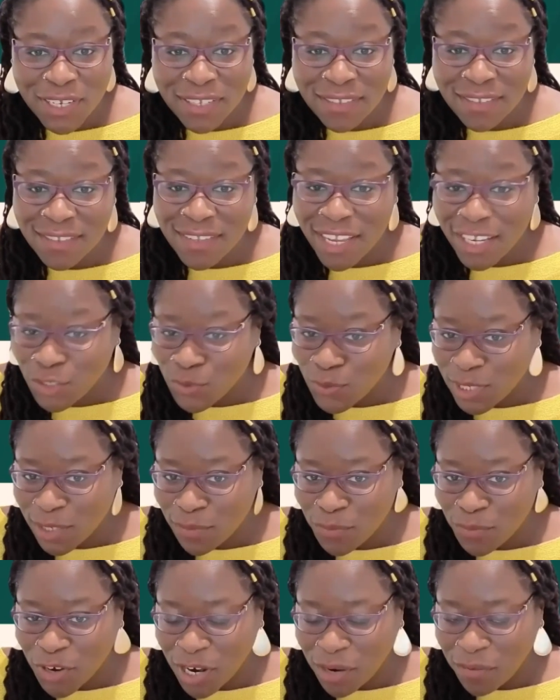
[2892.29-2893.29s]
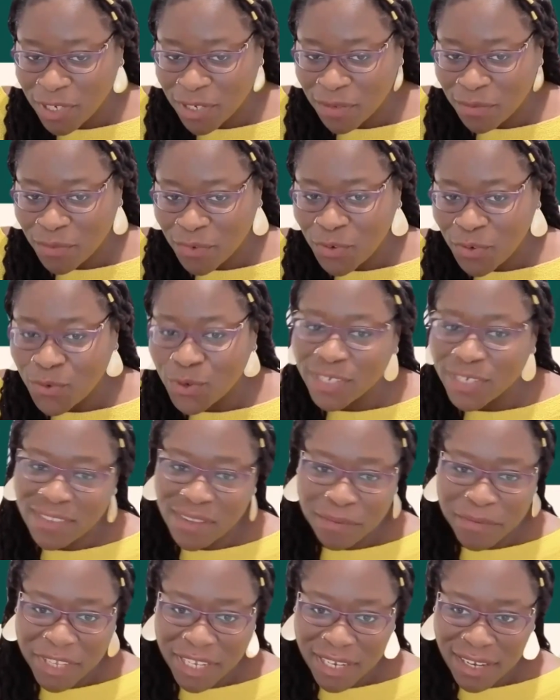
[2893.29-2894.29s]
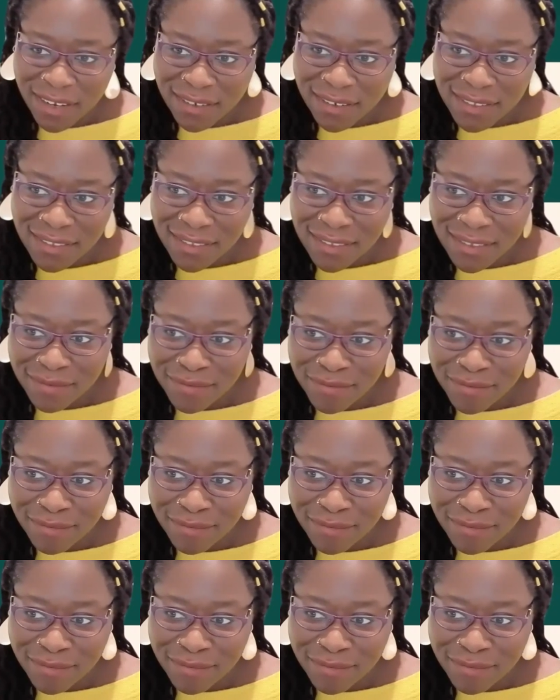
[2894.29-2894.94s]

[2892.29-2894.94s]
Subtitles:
a scheduling problem, or something else?